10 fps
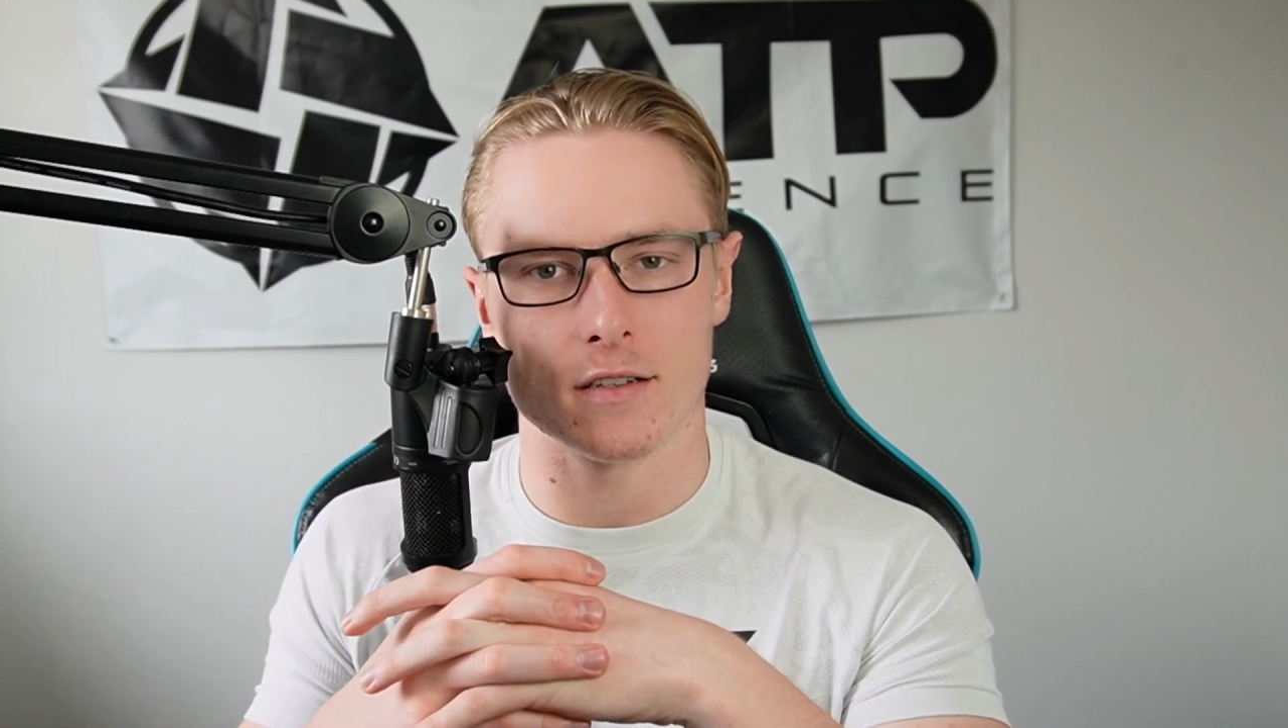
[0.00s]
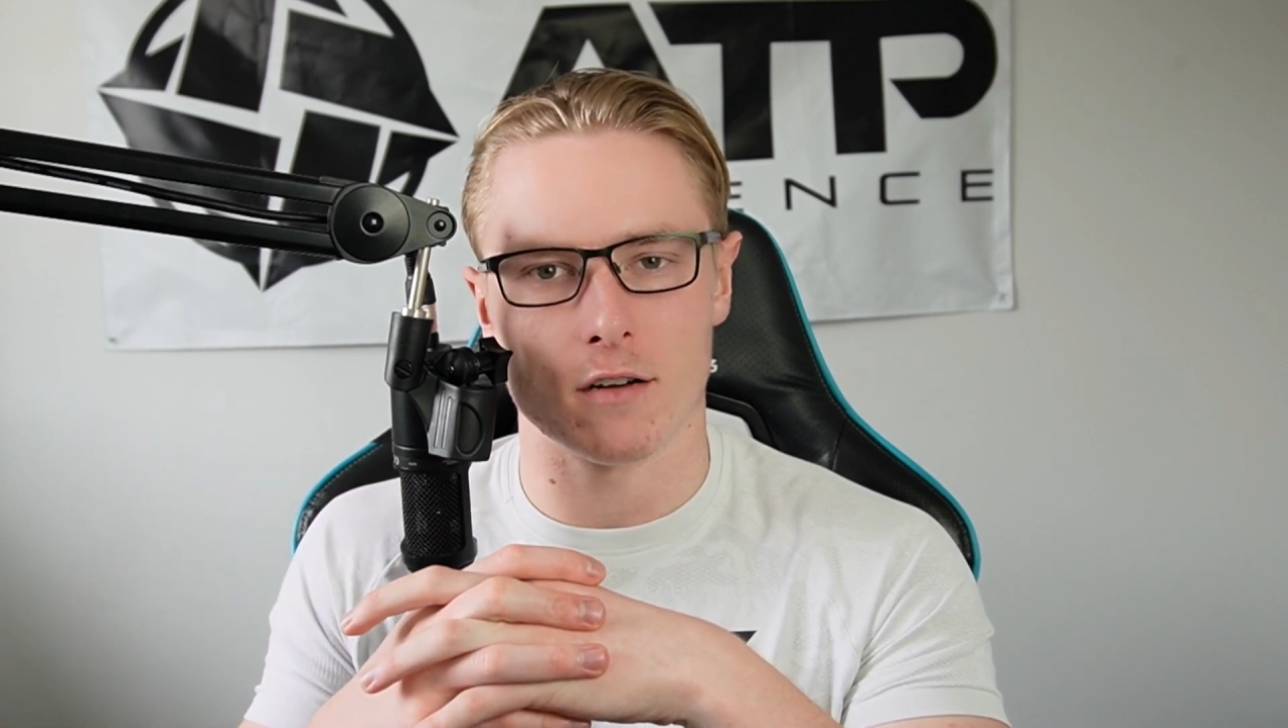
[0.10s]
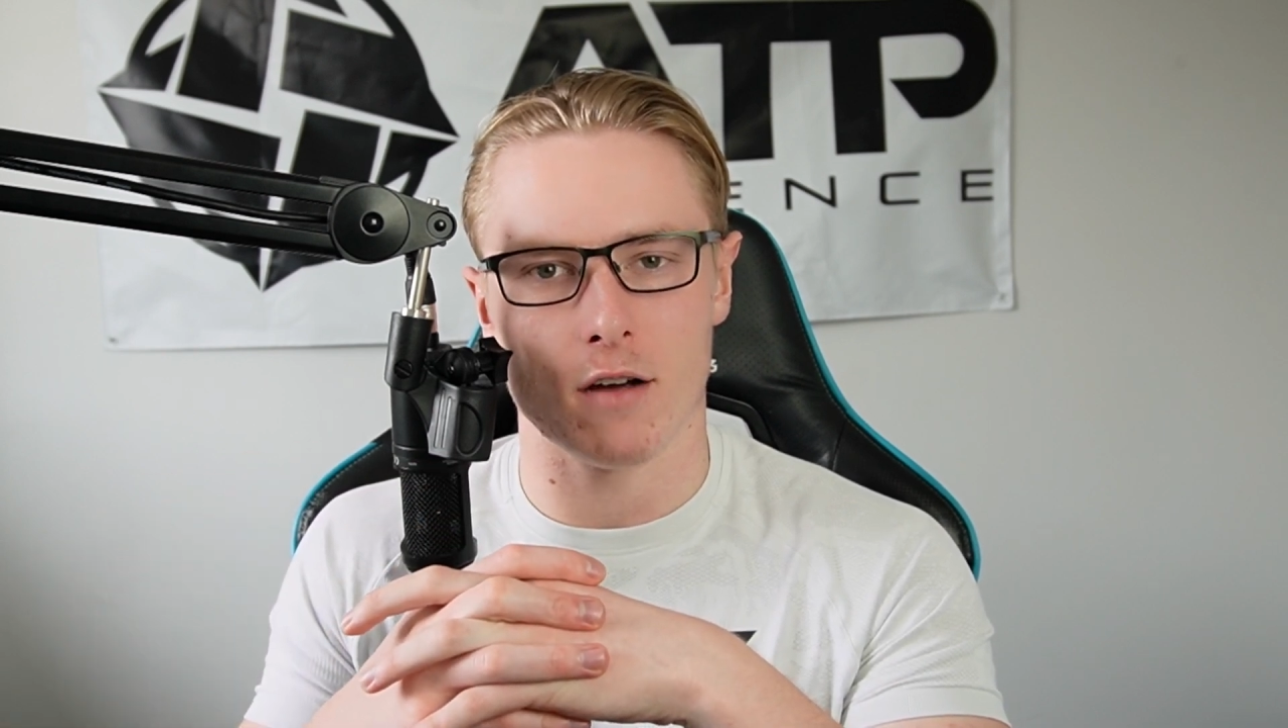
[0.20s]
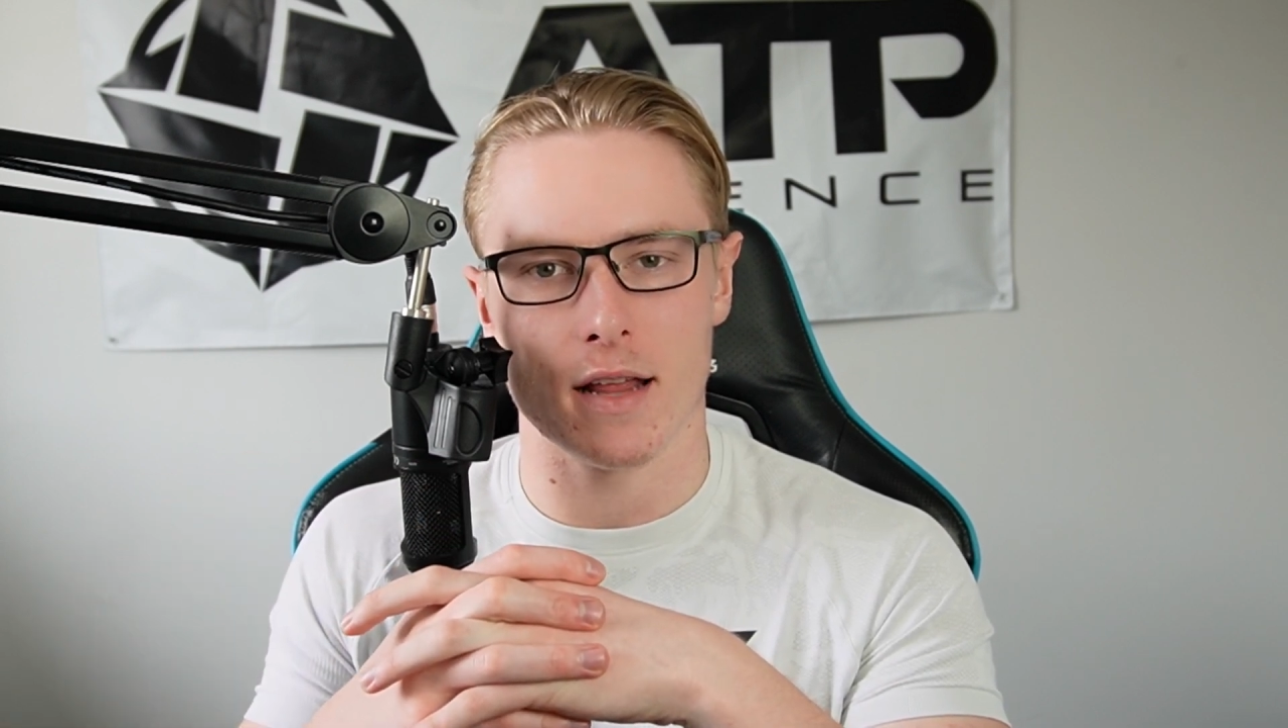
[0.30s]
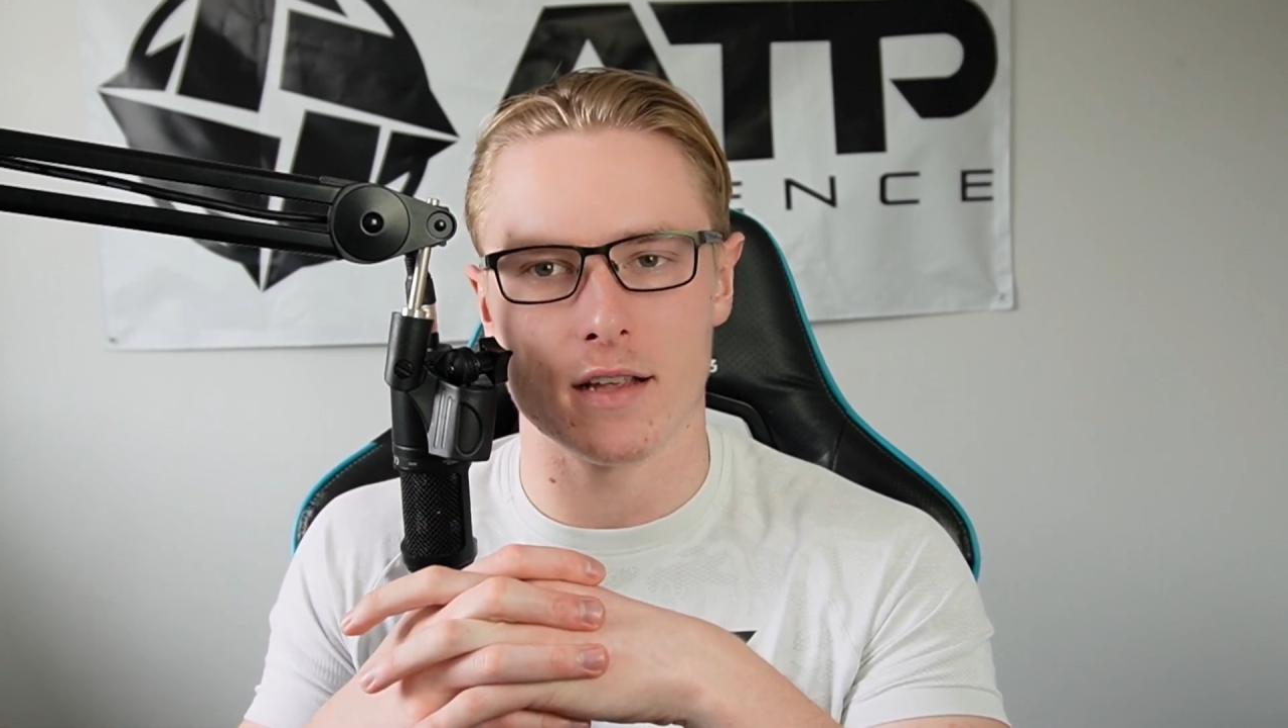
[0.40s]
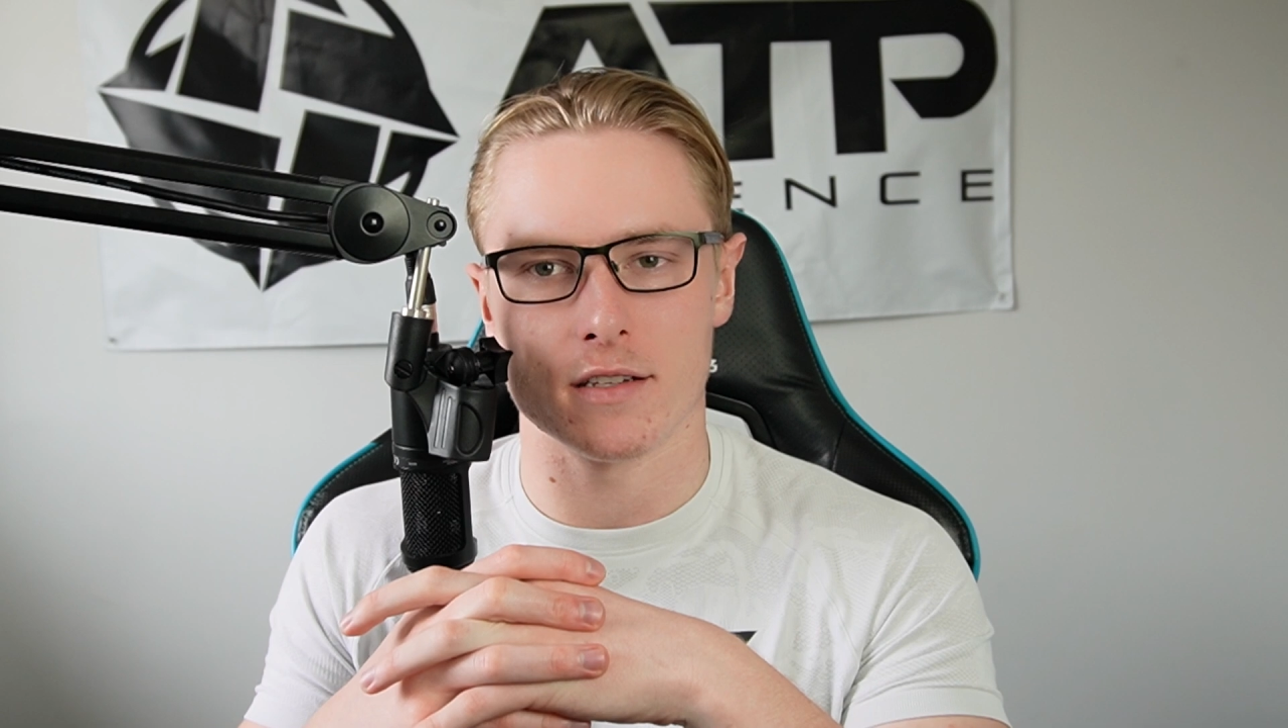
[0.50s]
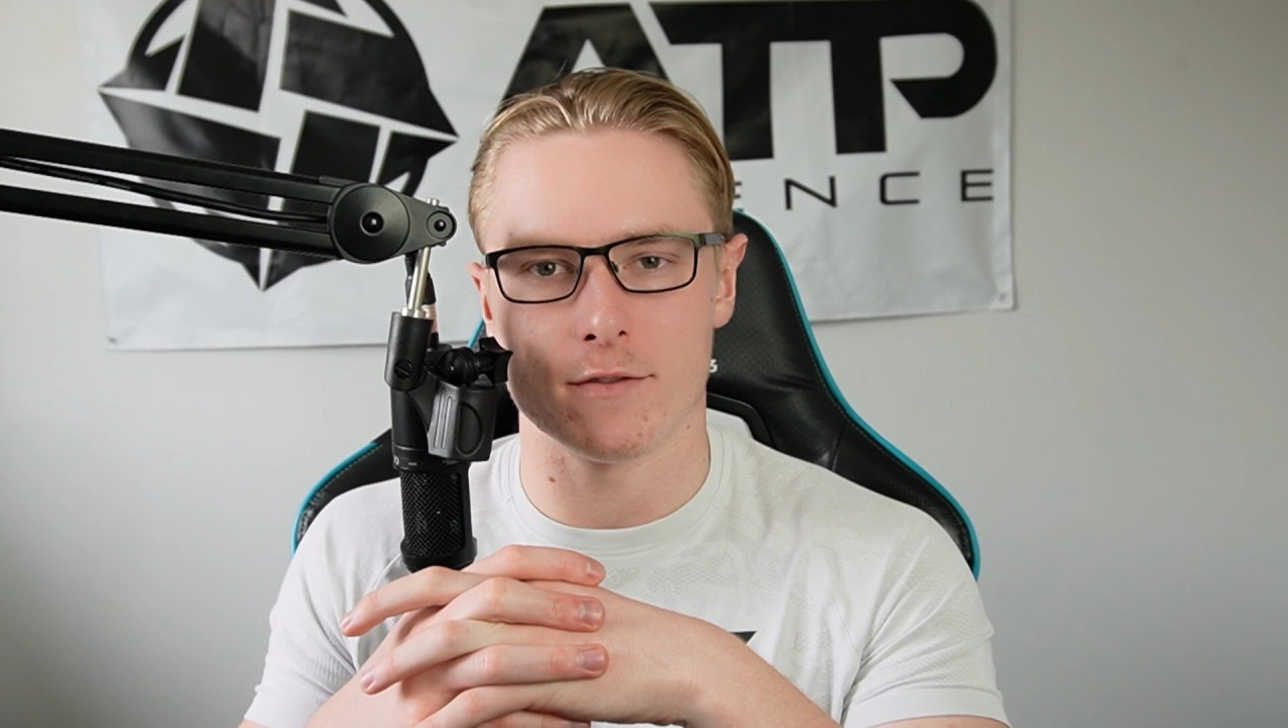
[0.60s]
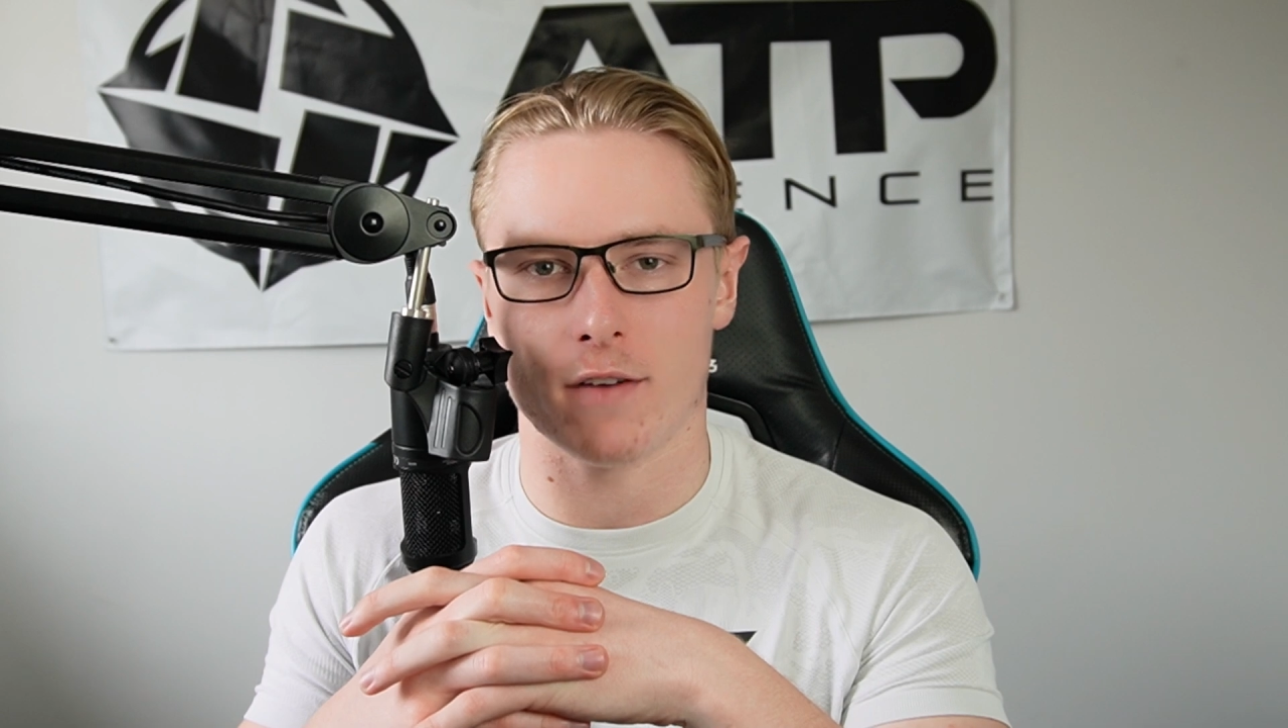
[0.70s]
All right, there's